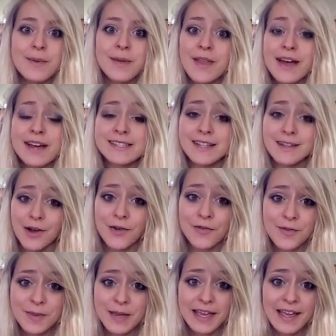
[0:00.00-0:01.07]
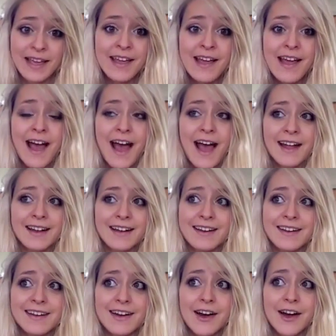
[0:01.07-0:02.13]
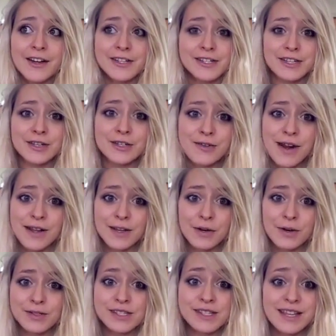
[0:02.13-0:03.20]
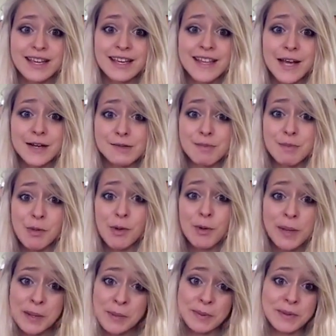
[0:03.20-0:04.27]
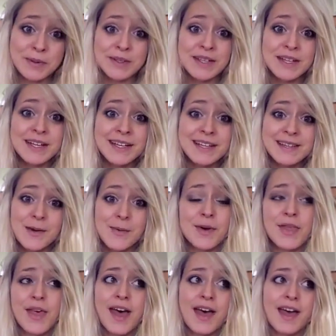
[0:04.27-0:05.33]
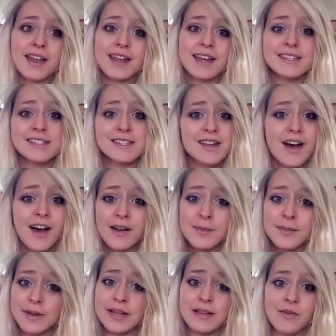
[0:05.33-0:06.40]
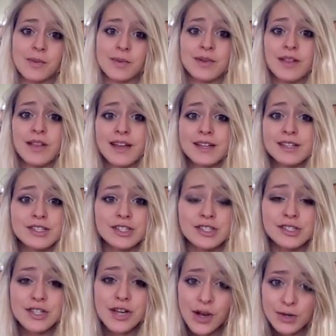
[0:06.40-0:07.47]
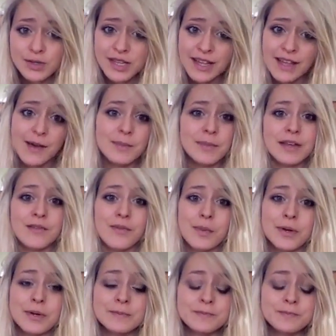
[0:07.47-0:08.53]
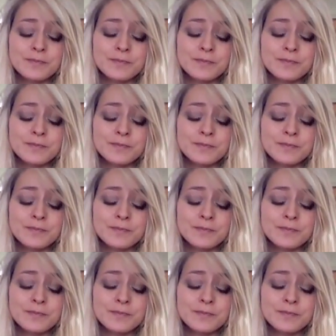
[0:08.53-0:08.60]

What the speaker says: but that is a lot for me. And I just looked around that concert thinking that was more people than were there, and it's unbelievable, like just totally unbelievable.